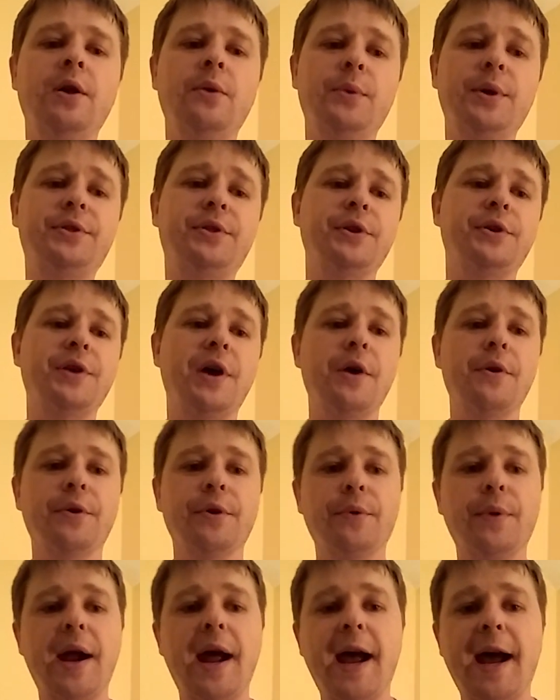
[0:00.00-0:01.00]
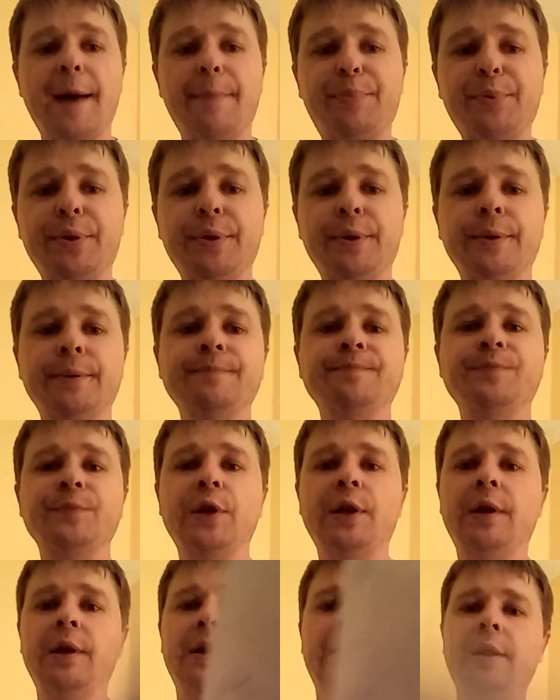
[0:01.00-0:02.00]
with the donor rap.
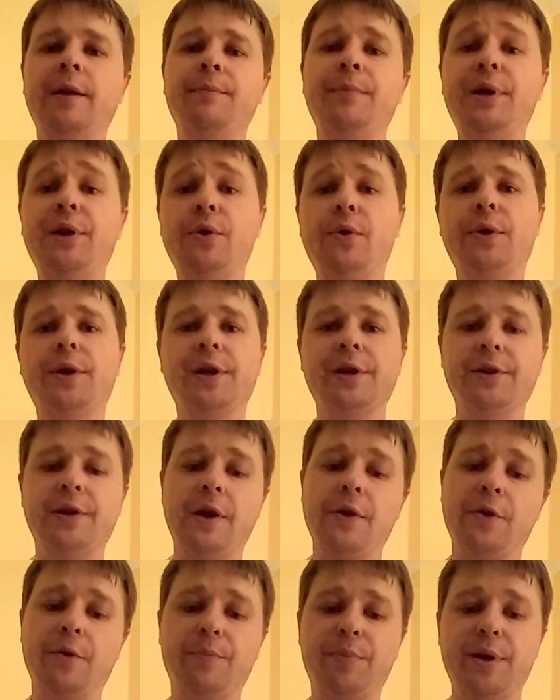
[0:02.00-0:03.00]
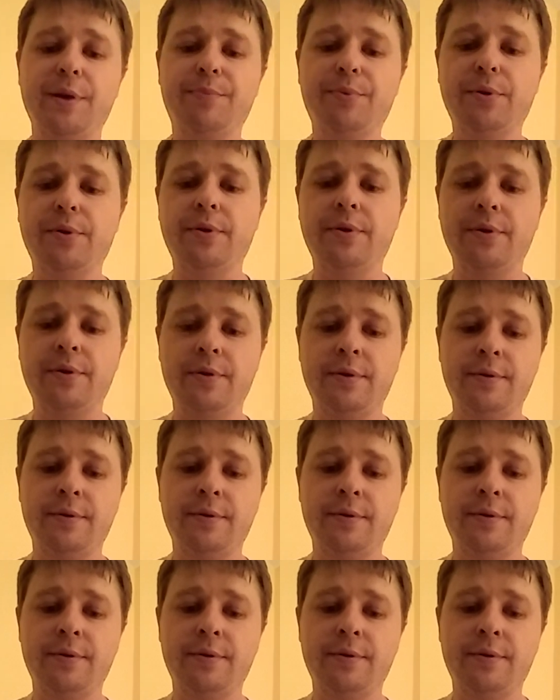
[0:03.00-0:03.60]
Be an organ donor, people.